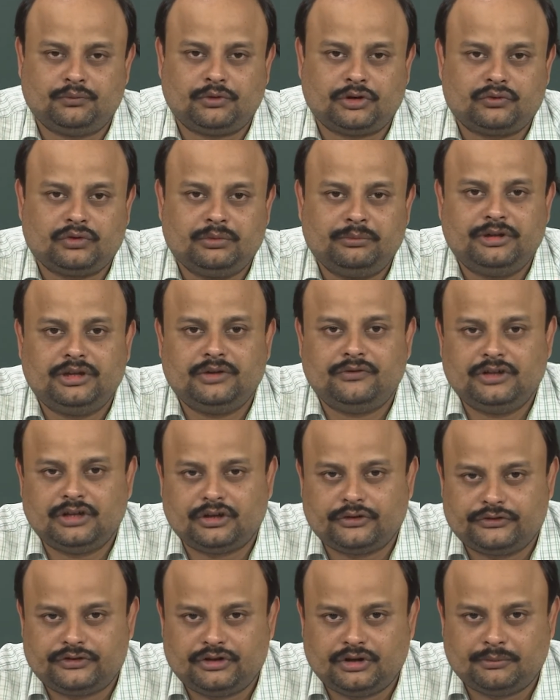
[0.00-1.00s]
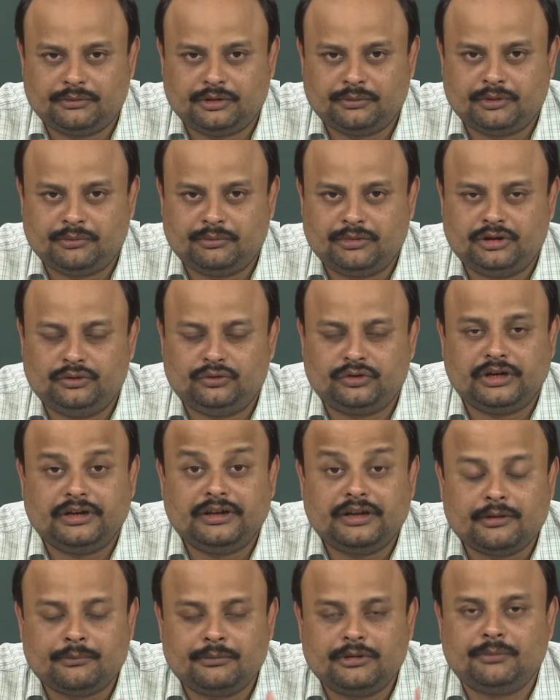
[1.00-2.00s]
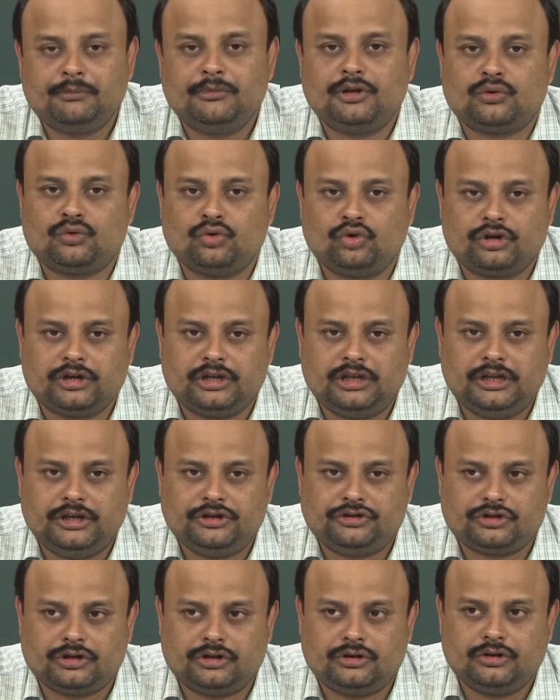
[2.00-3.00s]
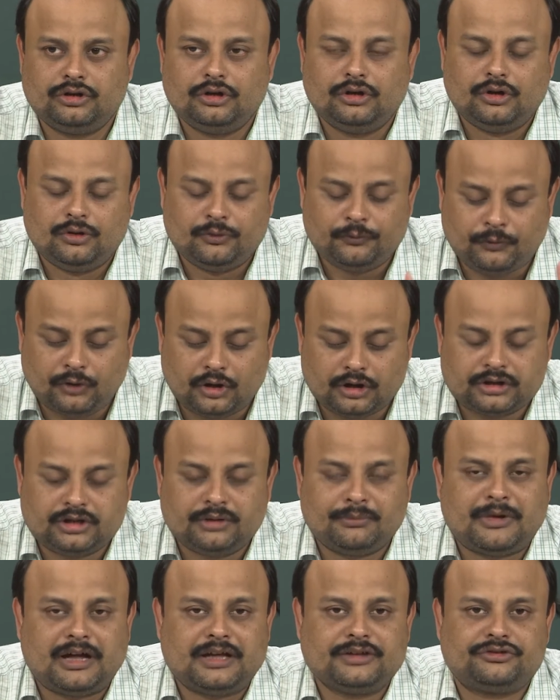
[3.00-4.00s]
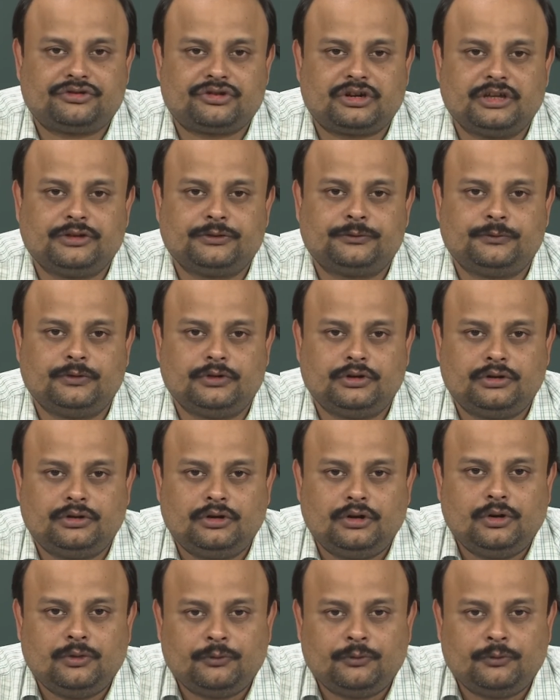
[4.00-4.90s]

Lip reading: what will be the velocity of the bubble, you can develop the correlation for the mass transfer,